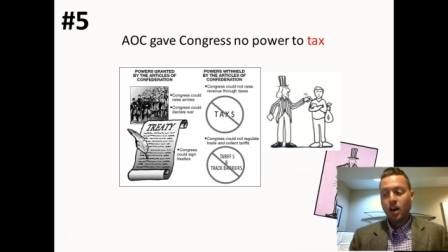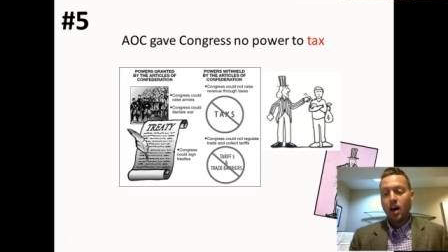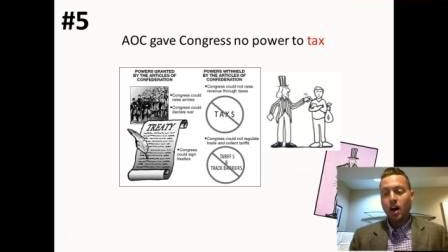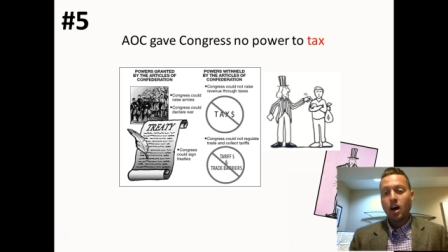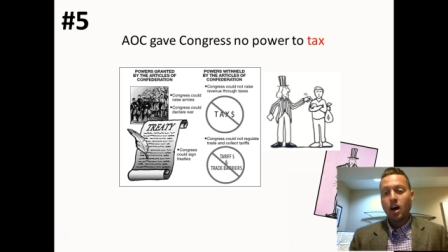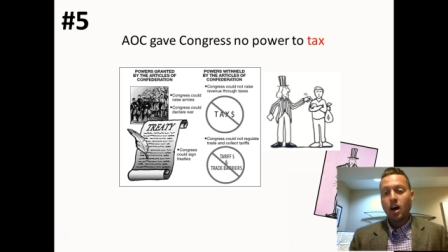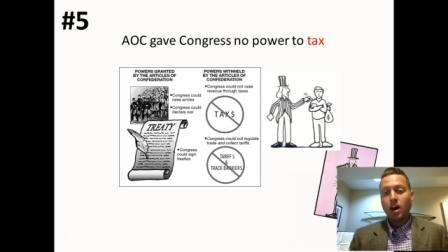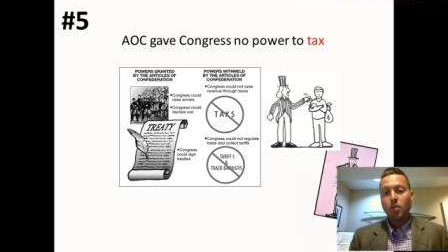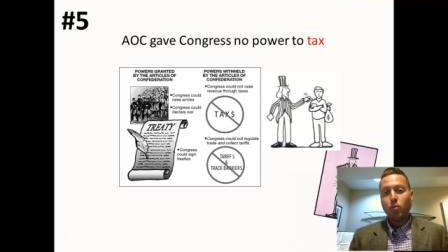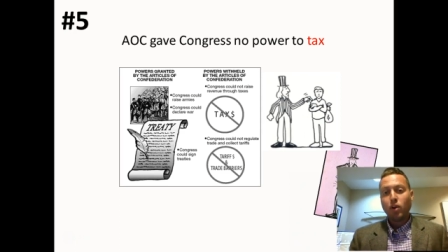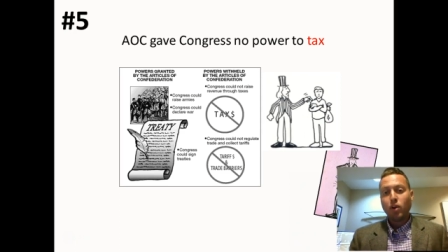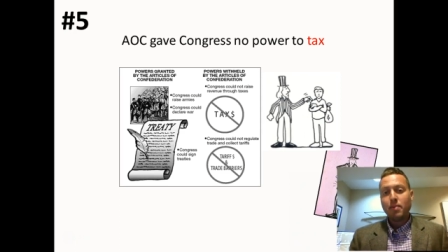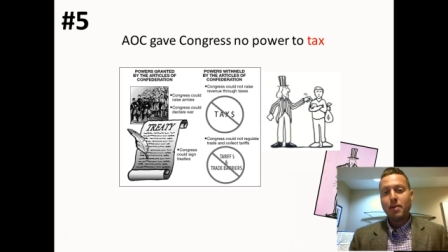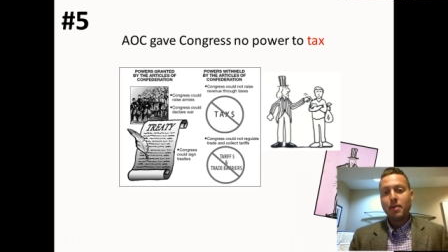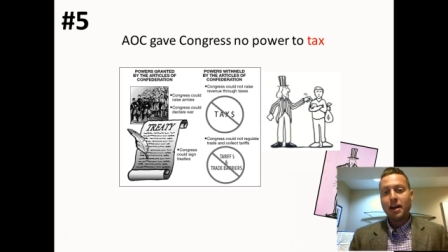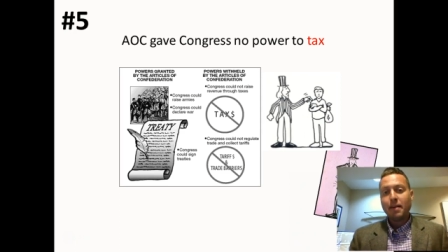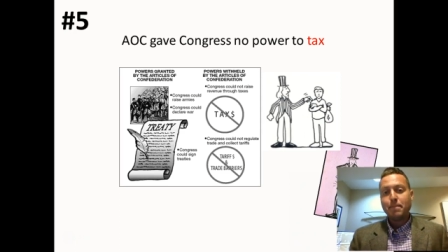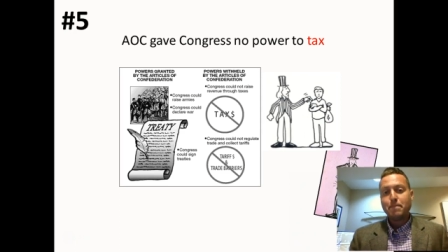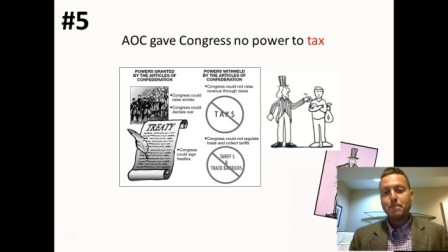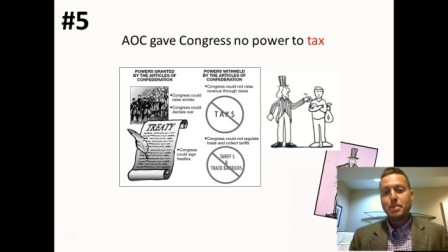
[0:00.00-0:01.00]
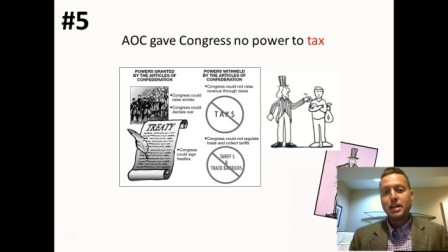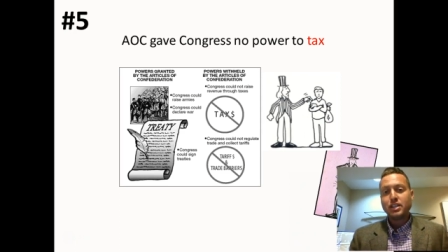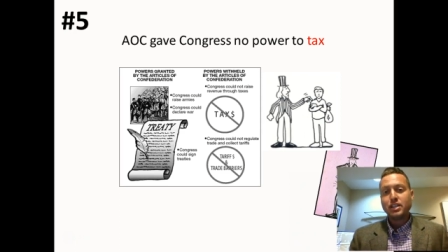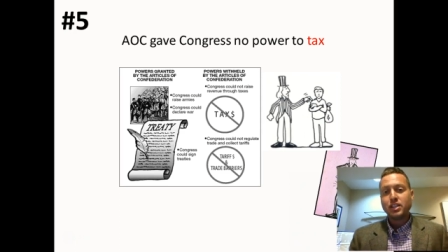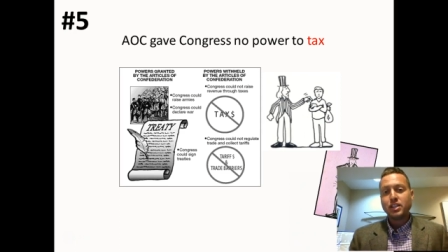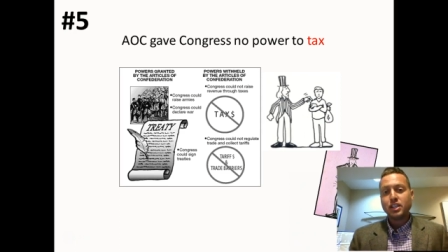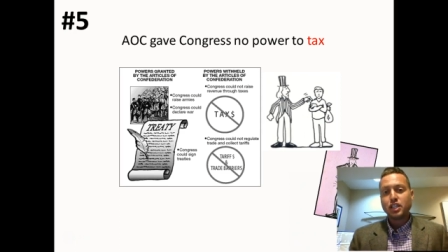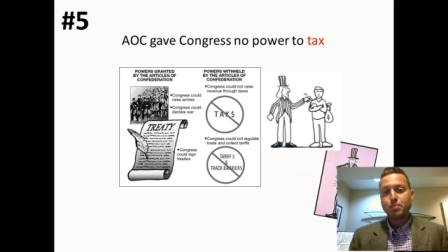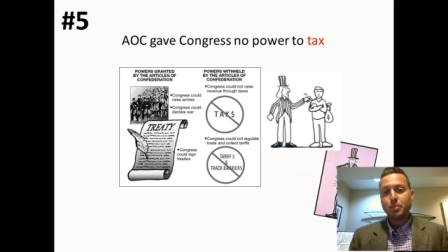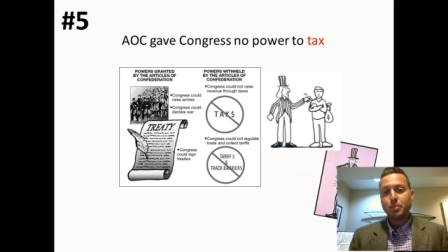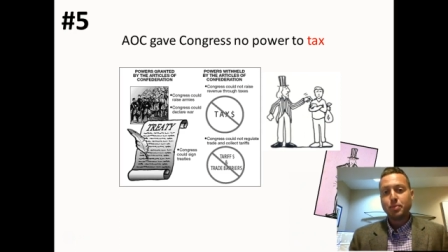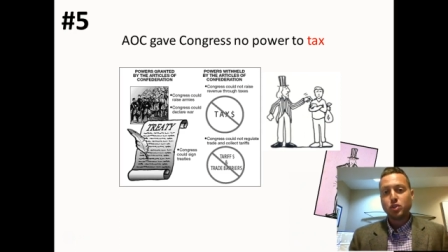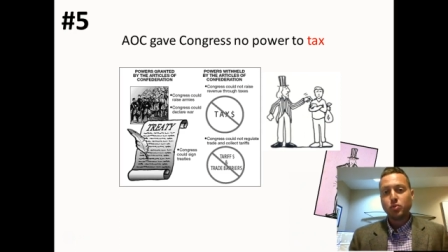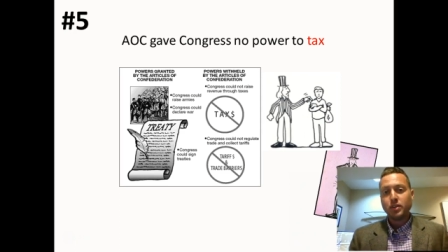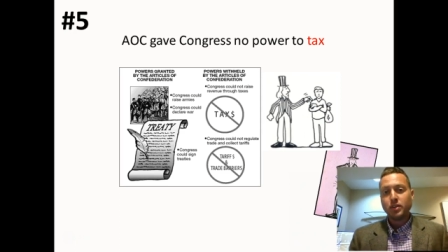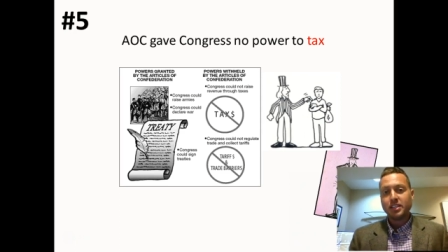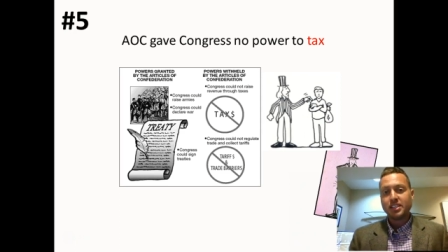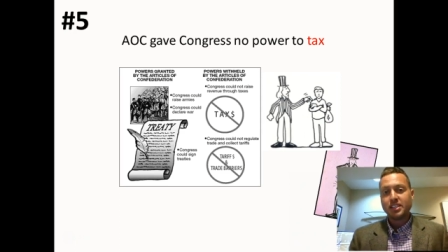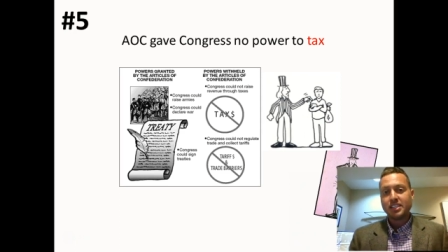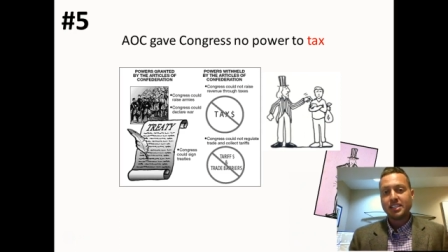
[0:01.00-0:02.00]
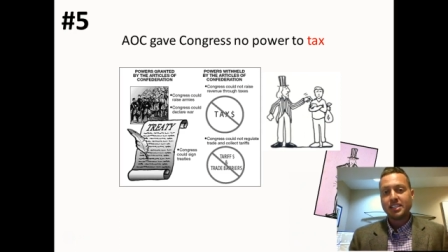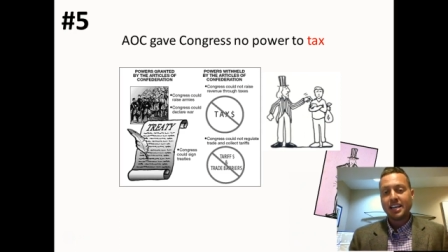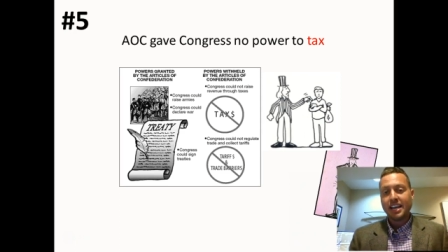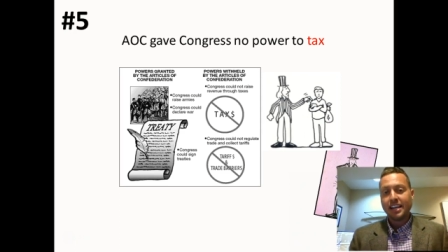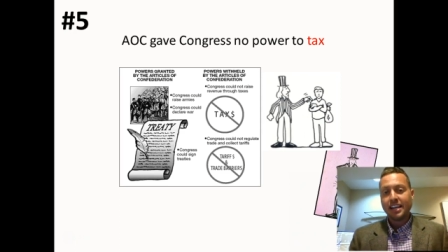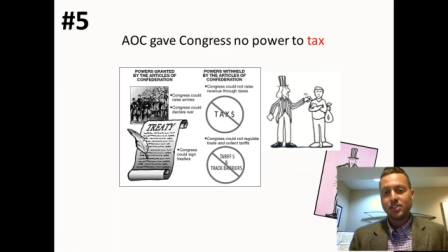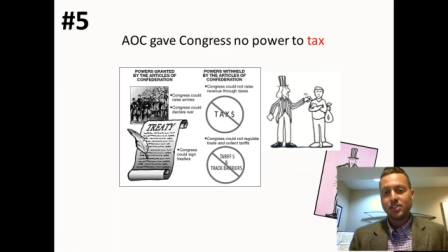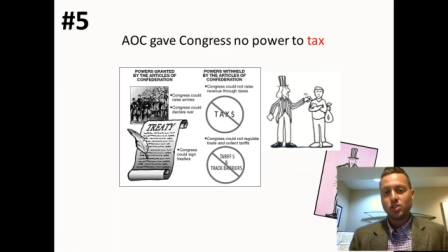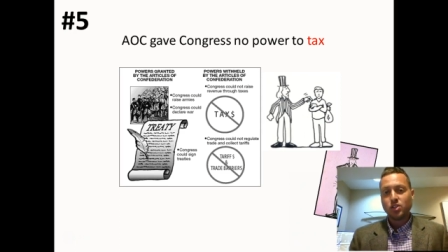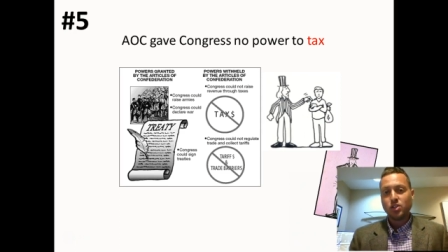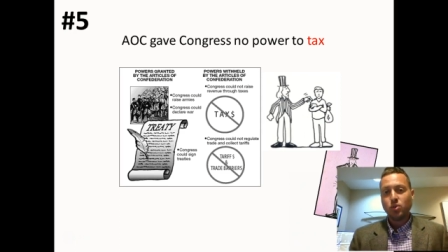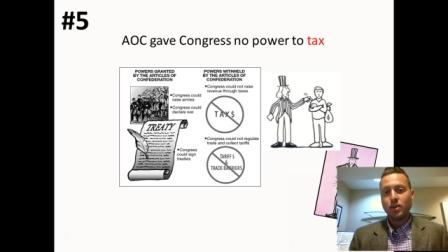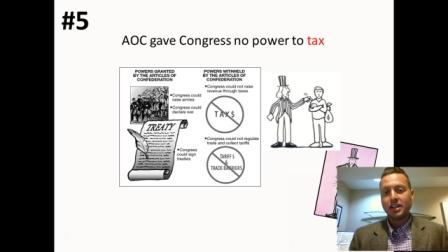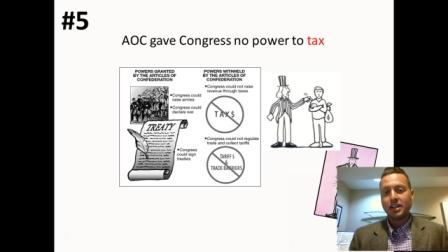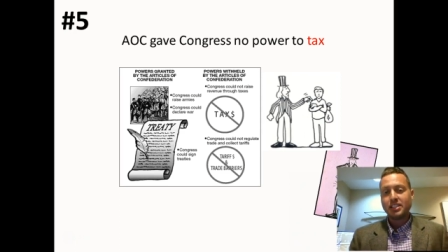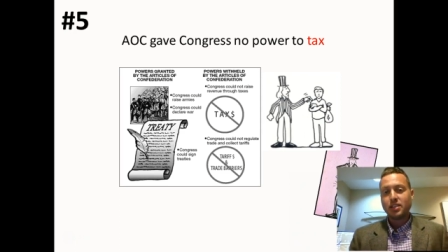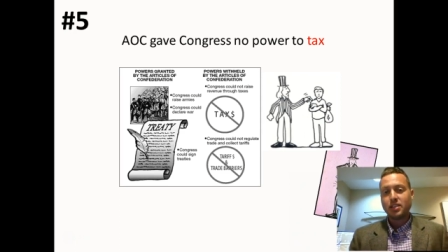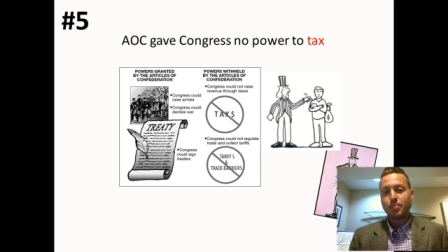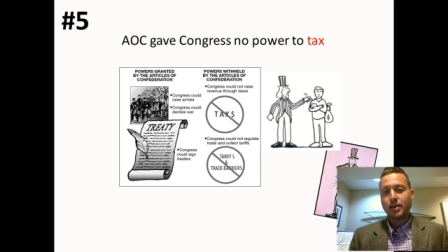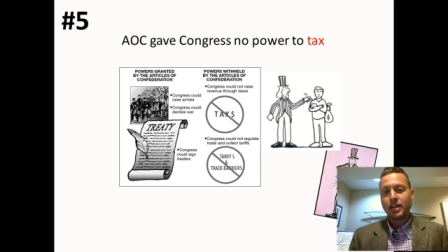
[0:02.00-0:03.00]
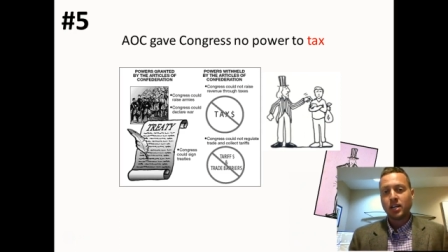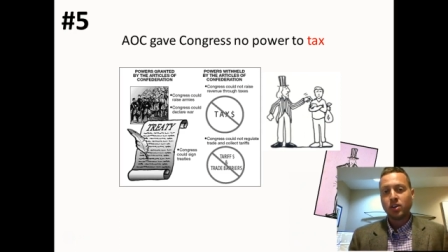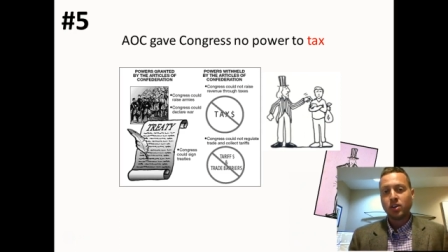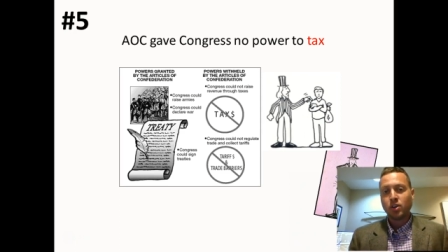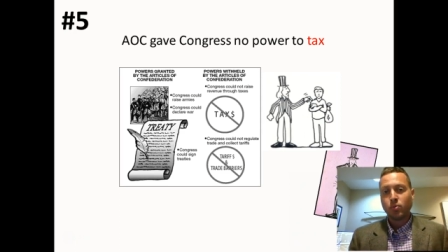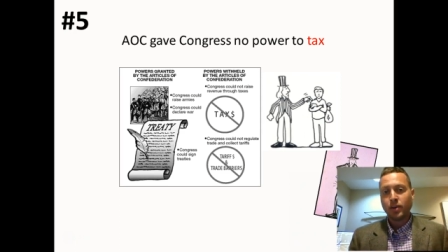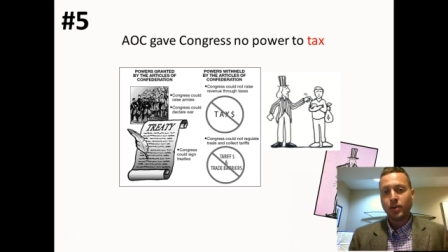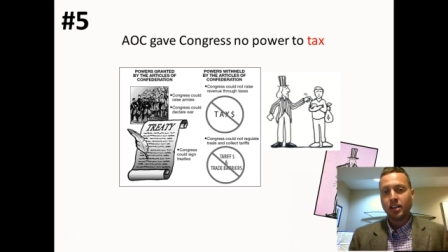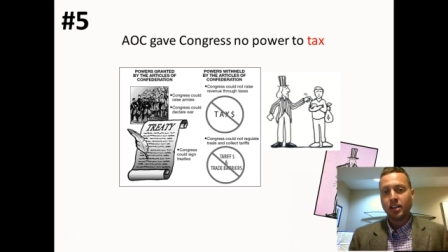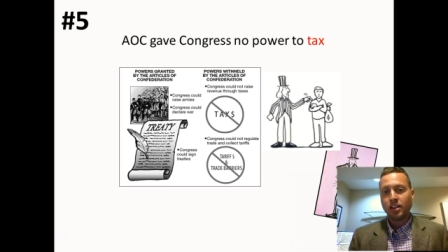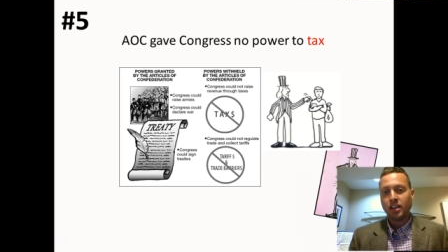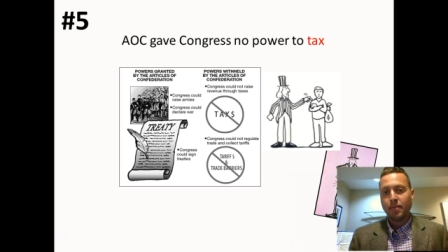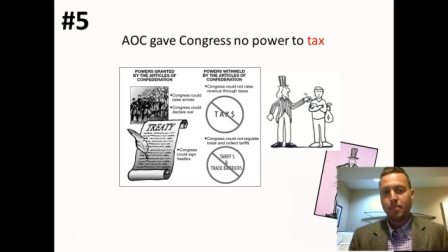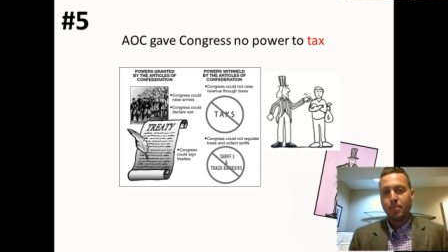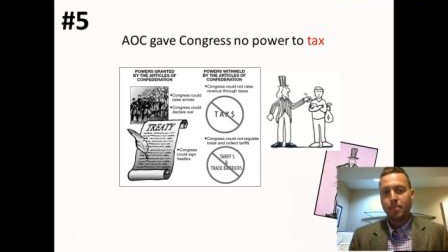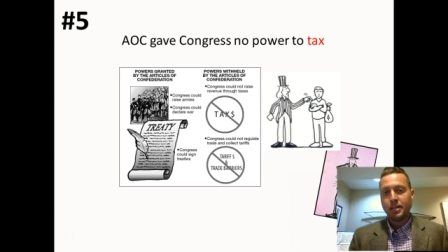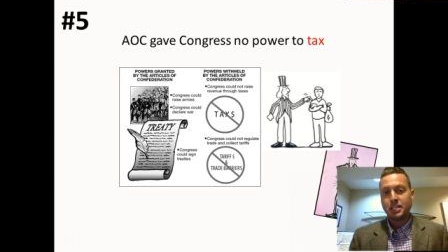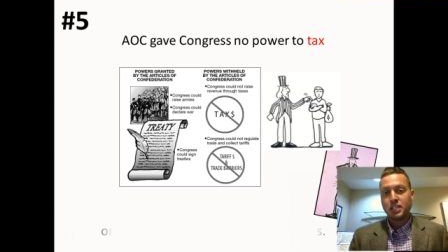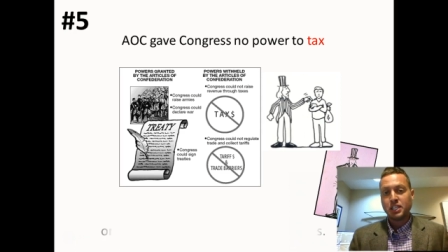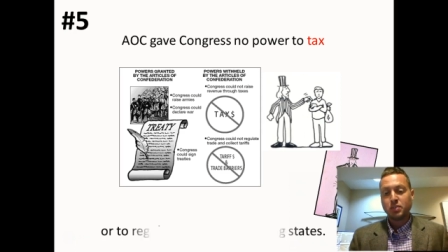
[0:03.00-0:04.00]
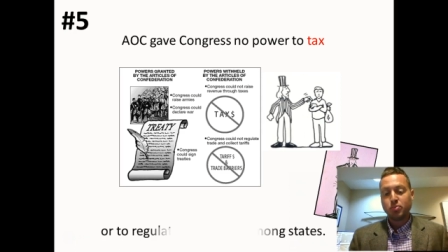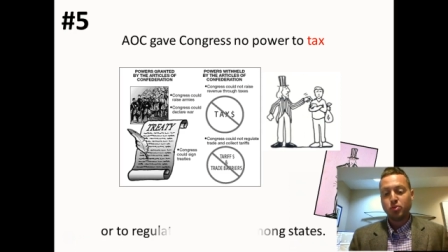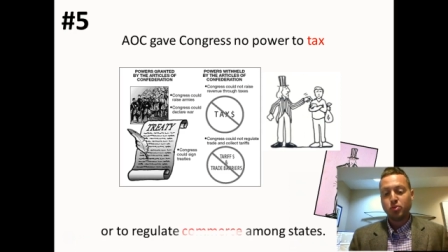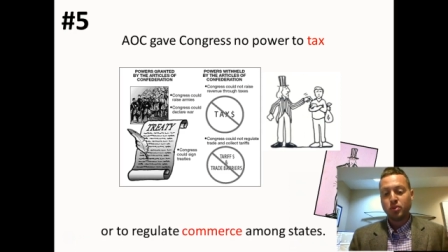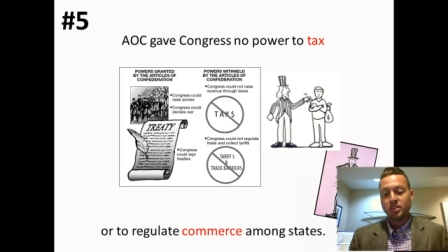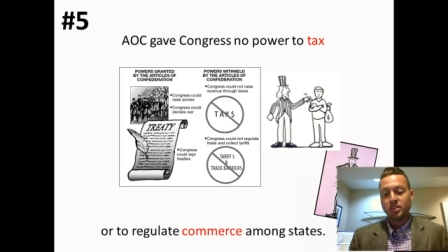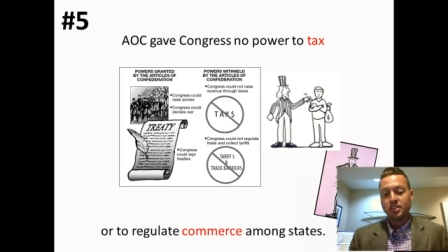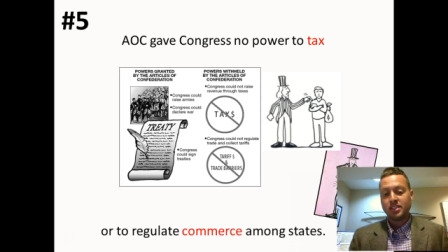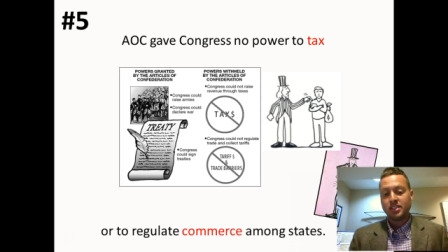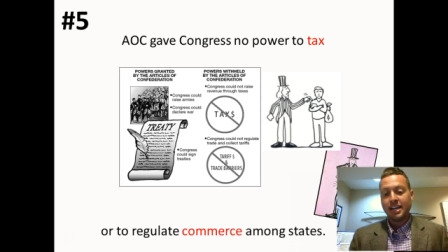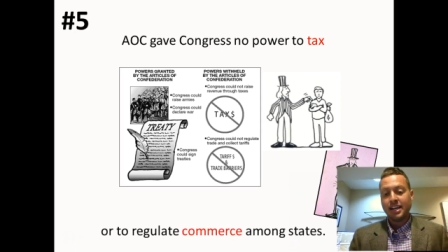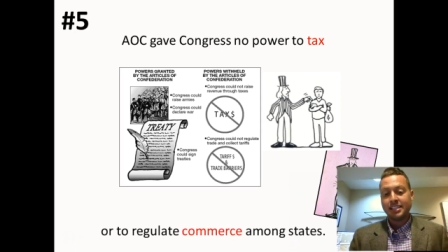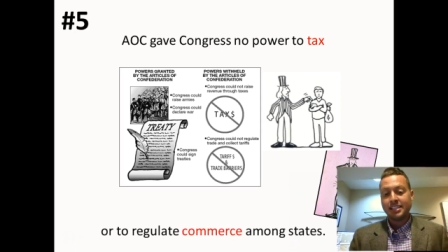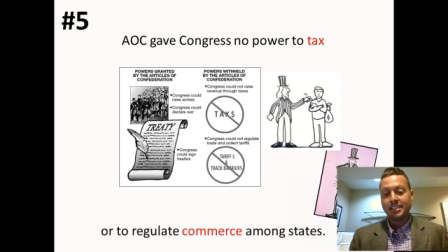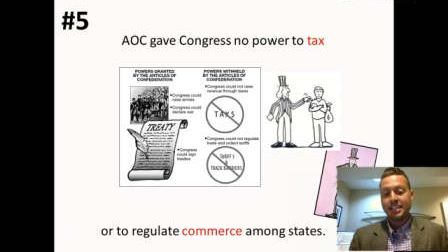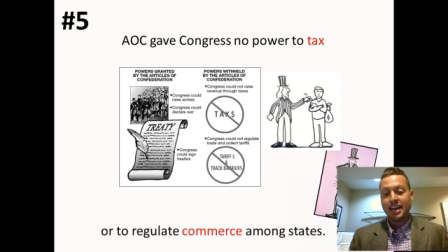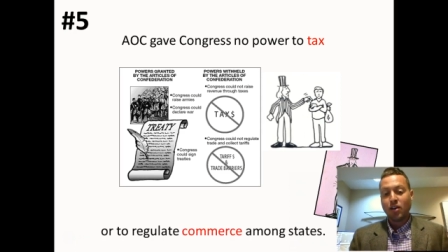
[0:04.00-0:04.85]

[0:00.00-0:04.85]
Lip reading: What about business between states? Who has the power to regulate business between states?